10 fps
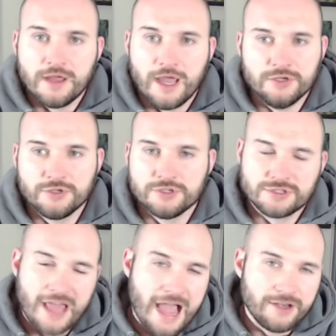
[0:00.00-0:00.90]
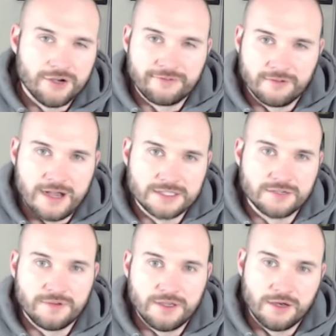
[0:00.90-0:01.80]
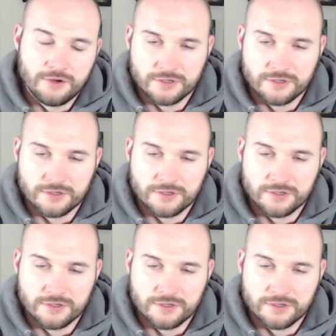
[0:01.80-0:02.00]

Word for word: and you can just add to your philosophy in